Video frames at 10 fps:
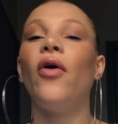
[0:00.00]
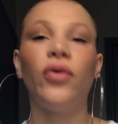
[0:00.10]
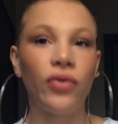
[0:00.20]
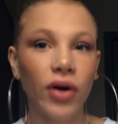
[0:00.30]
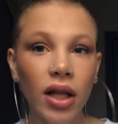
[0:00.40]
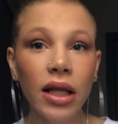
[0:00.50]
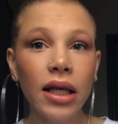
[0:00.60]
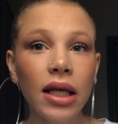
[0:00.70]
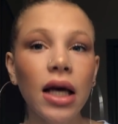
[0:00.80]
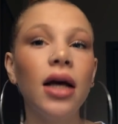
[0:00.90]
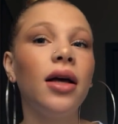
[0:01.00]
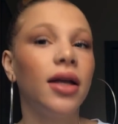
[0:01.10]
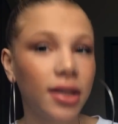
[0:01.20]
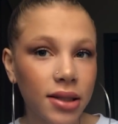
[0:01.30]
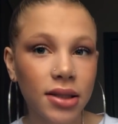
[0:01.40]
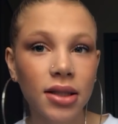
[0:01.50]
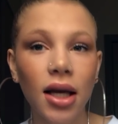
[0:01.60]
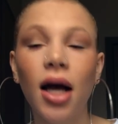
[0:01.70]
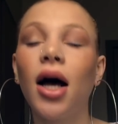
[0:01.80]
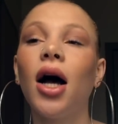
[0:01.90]
really is
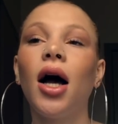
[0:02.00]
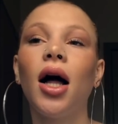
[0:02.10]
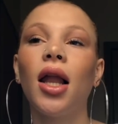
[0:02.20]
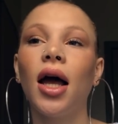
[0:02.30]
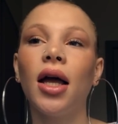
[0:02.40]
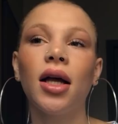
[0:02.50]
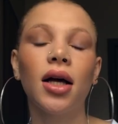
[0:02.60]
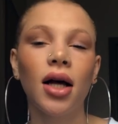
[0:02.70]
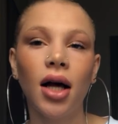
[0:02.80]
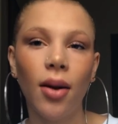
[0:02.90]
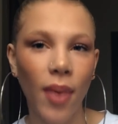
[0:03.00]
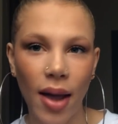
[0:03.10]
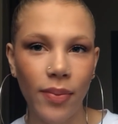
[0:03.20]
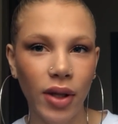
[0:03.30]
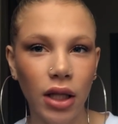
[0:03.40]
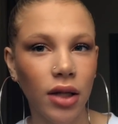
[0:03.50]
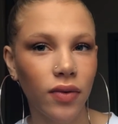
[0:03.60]
like a pet peeve.